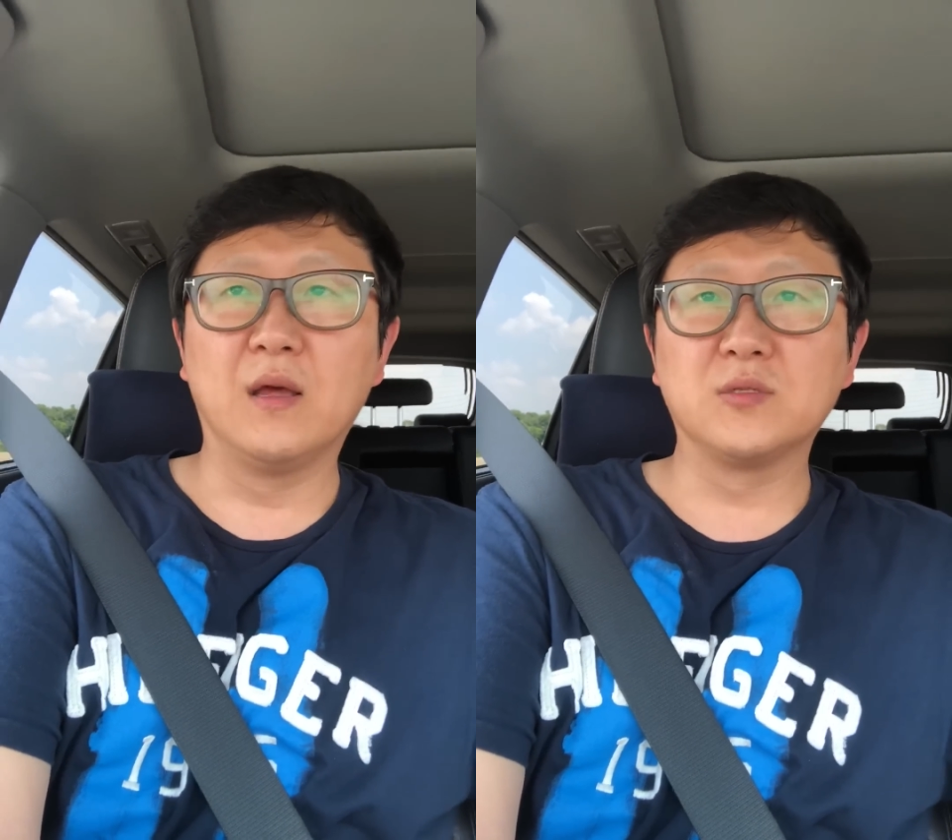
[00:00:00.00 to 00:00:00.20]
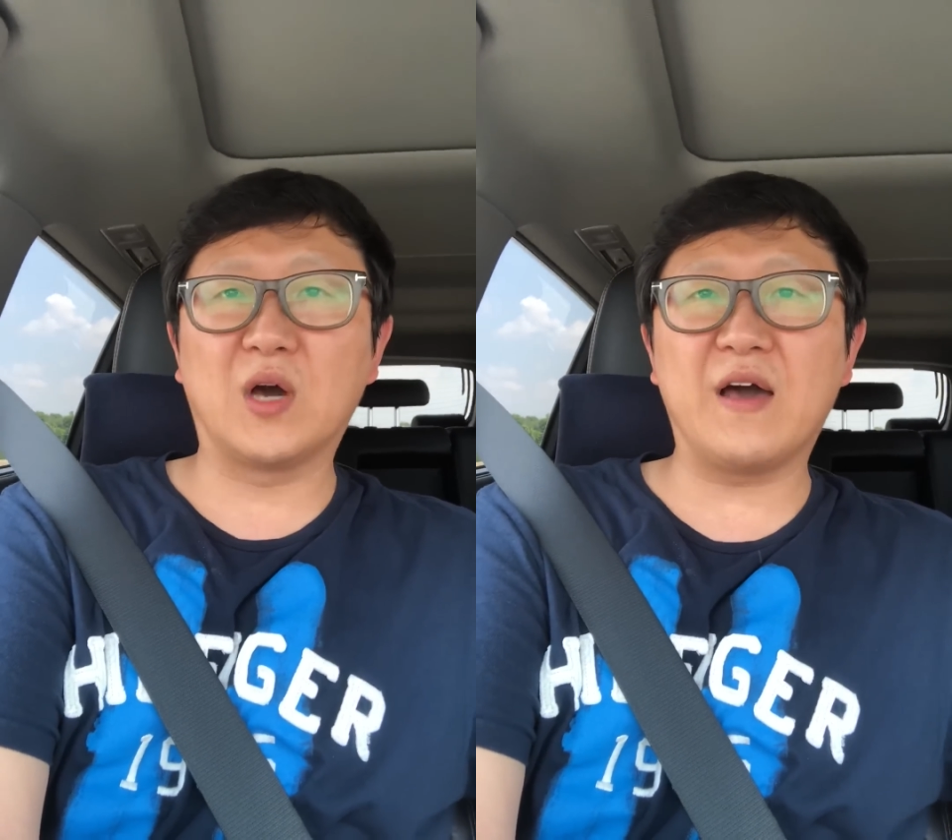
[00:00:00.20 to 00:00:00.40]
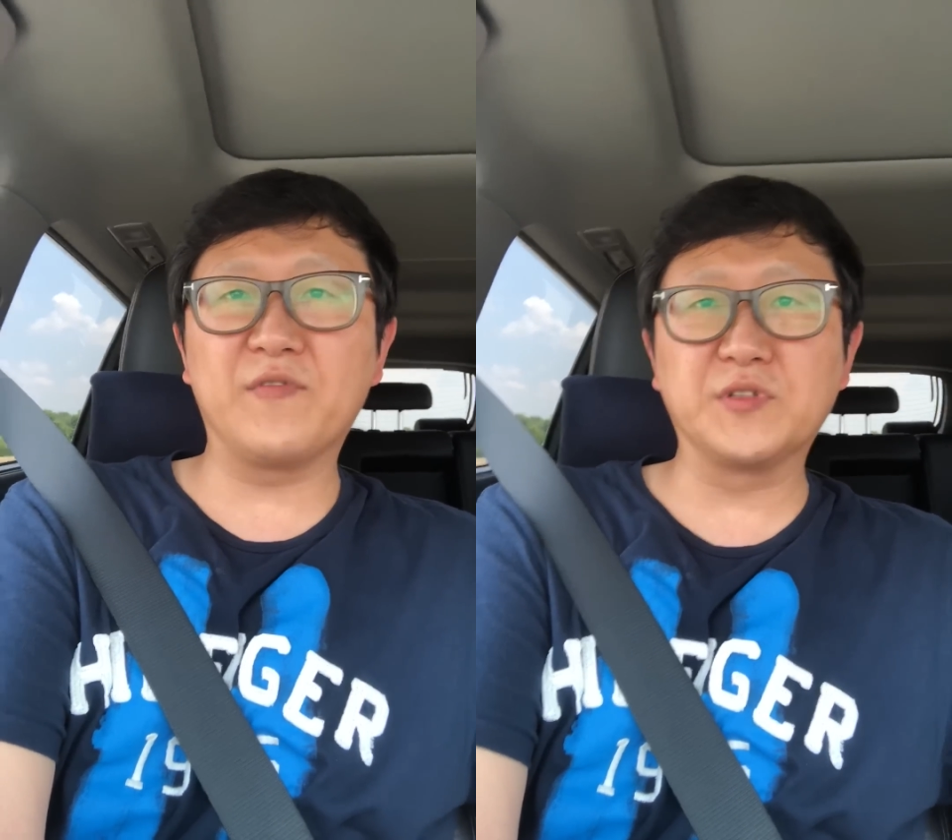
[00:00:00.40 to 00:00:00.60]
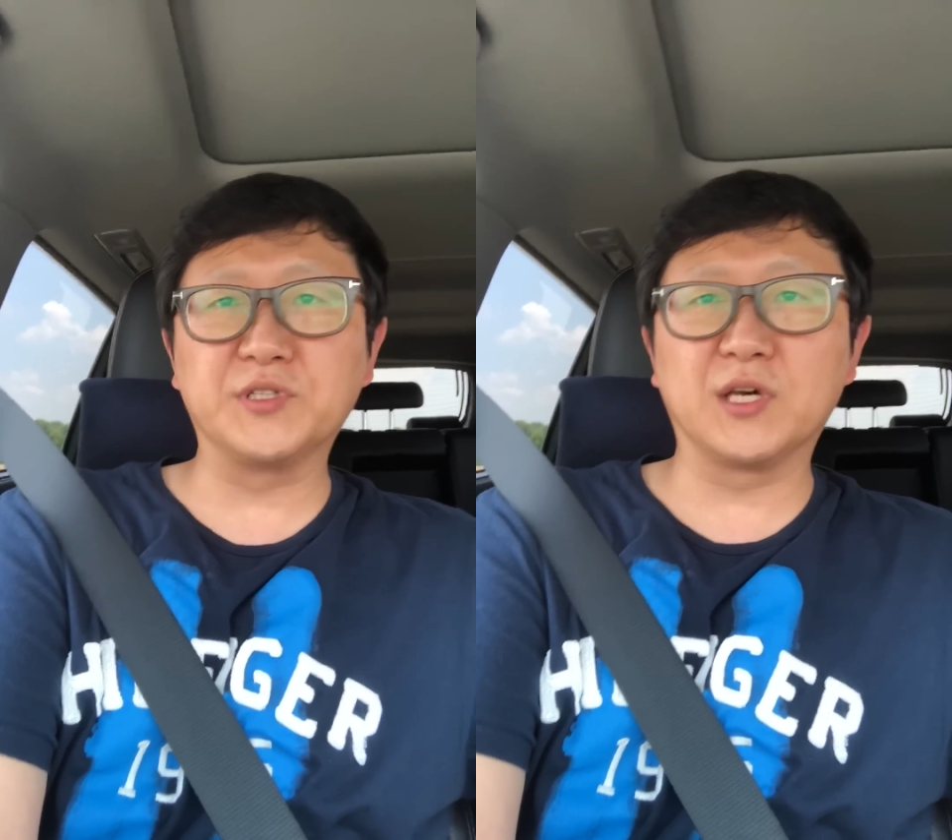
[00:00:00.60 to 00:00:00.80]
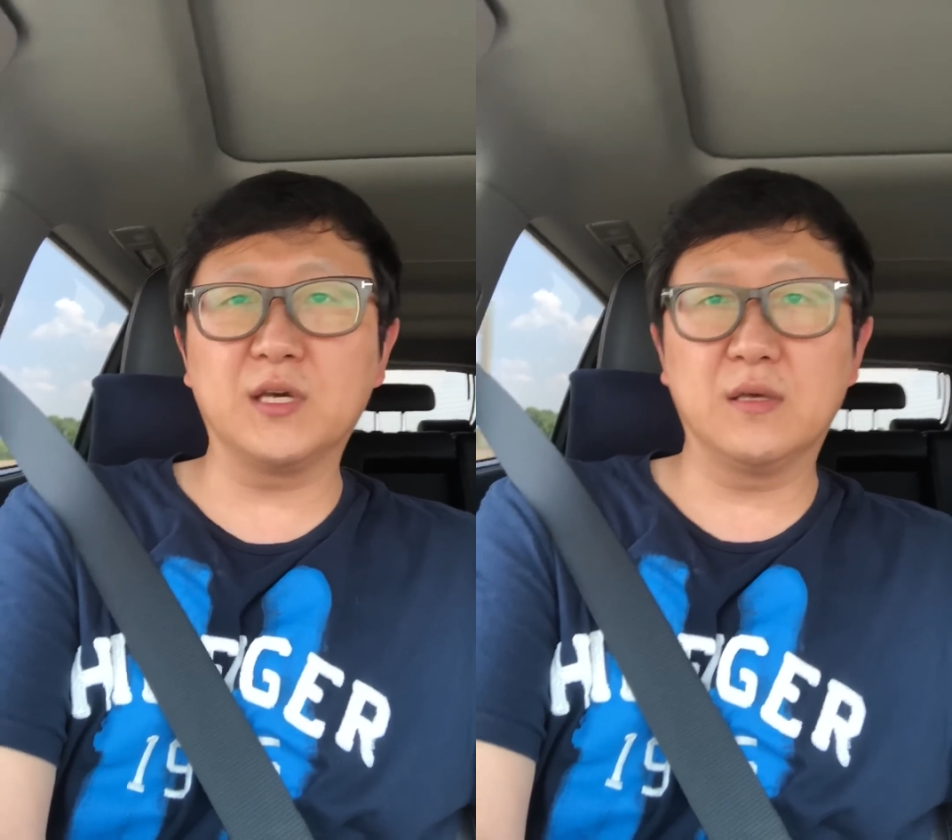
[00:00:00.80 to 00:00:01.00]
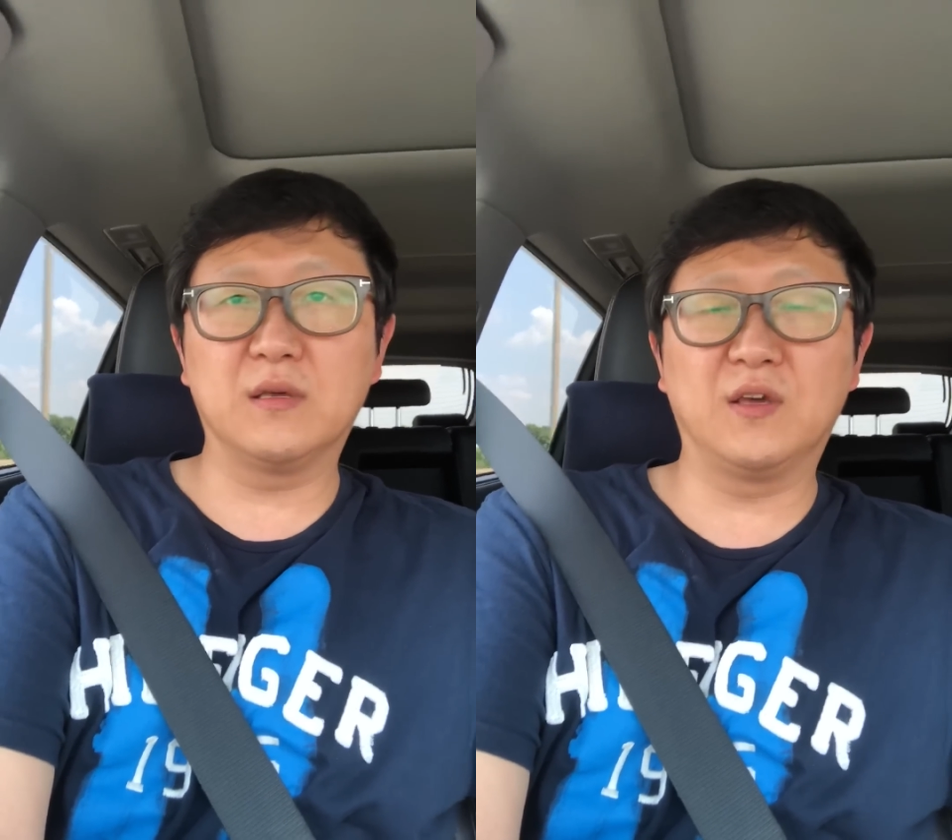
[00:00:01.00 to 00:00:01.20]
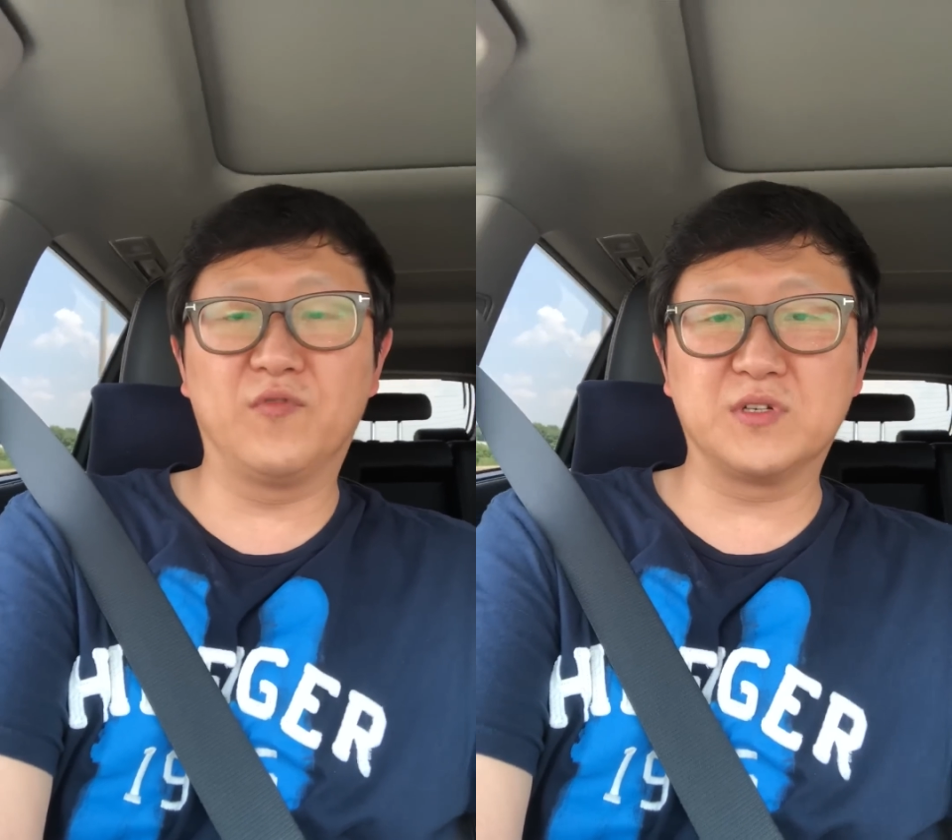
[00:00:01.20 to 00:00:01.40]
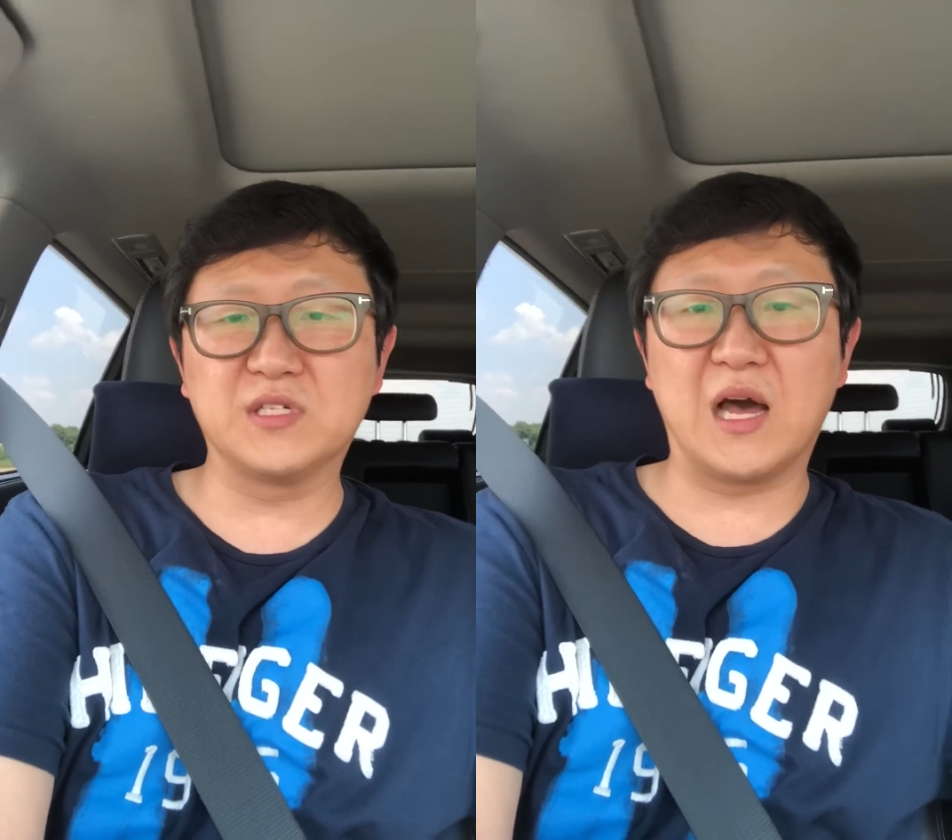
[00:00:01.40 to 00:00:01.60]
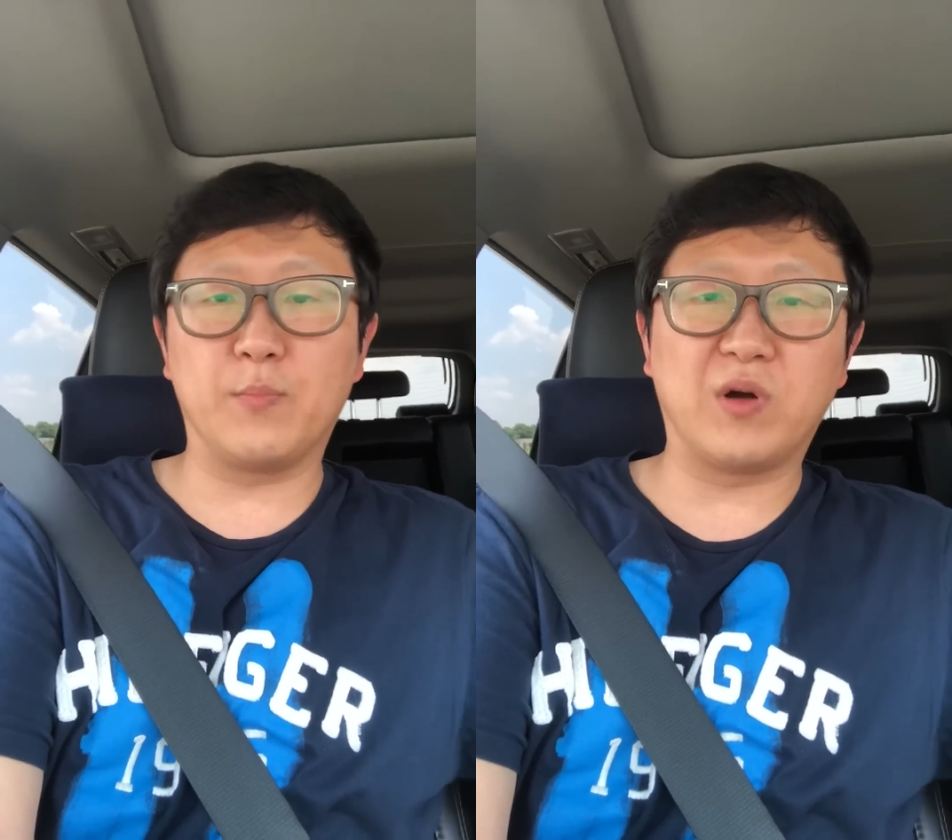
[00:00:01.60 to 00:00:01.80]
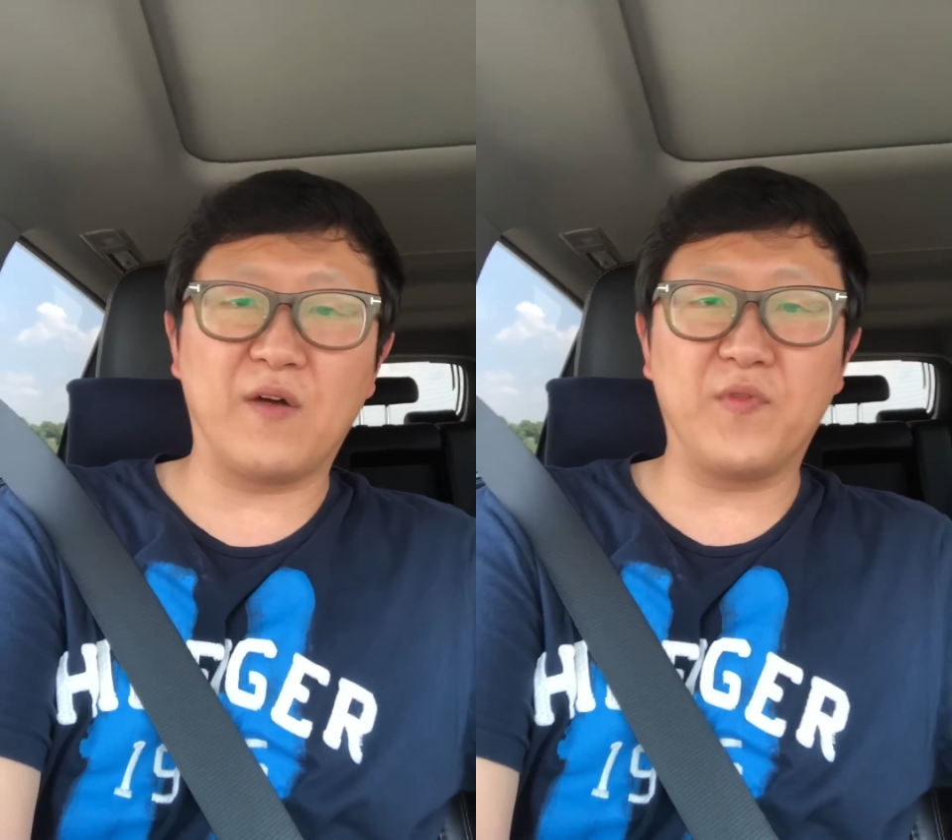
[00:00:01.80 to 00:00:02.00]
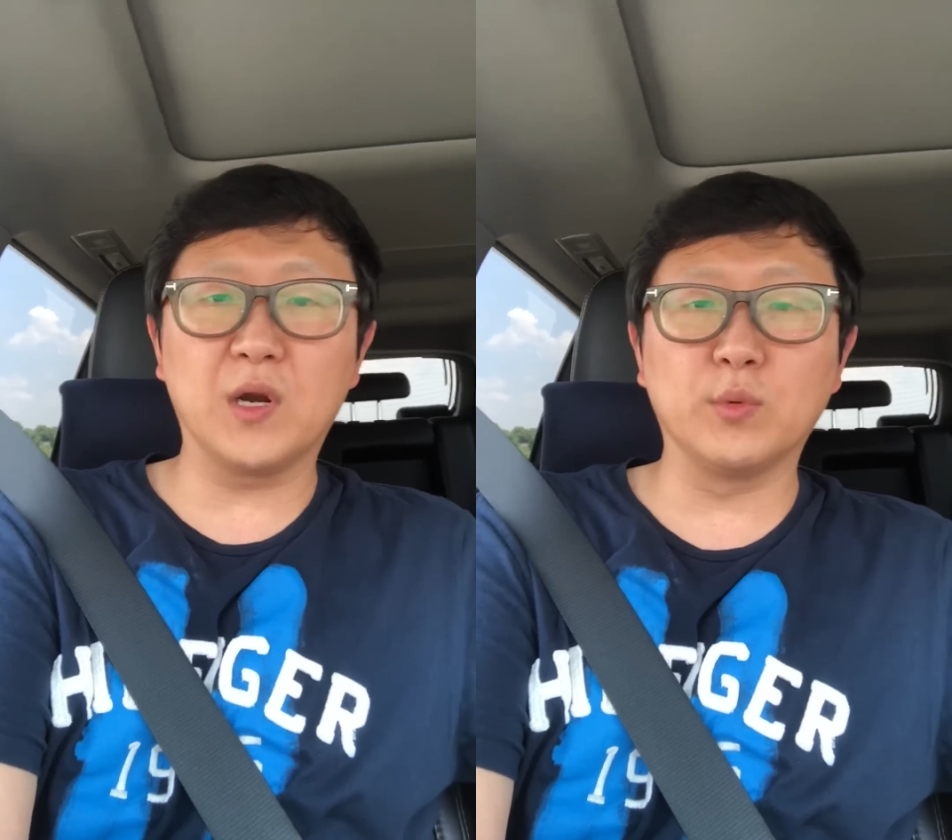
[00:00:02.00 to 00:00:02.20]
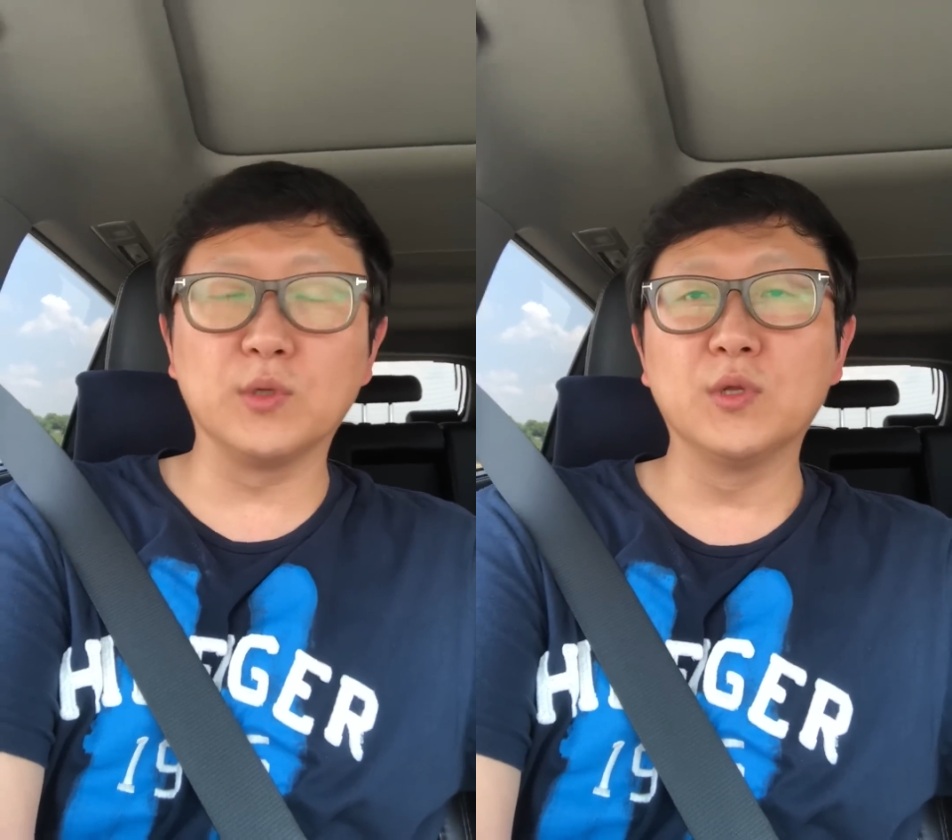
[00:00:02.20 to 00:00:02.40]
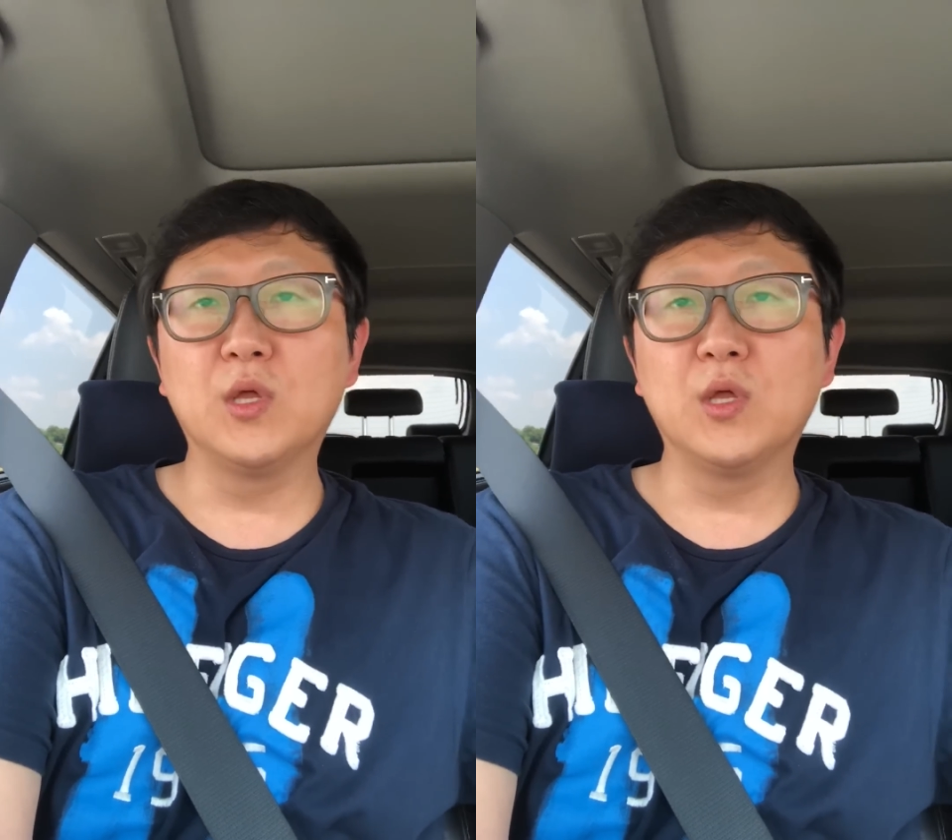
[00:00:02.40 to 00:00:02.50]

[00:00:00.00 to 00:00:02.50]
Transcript: So obviously, if it's not profitable,